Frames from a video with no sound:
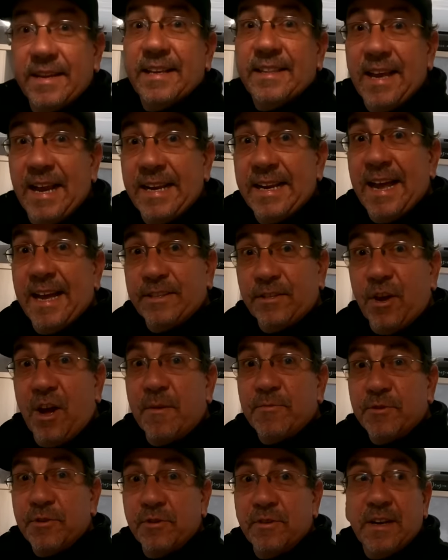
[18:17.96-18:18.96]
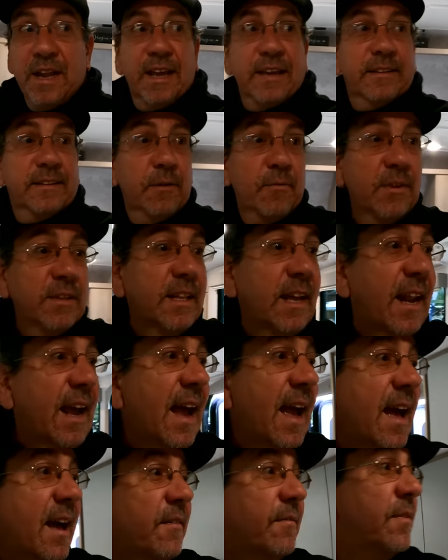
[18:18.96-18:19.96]
a dinette option like the one that
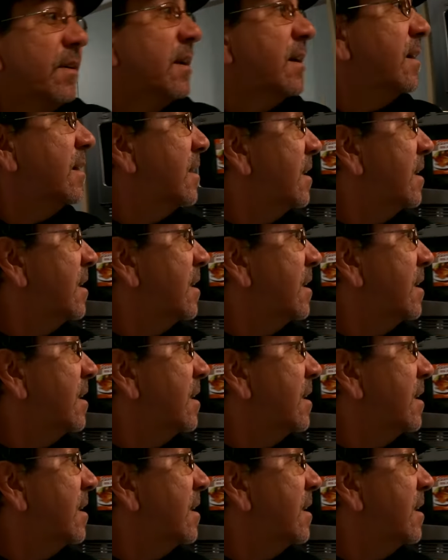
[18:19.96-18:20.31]
I have.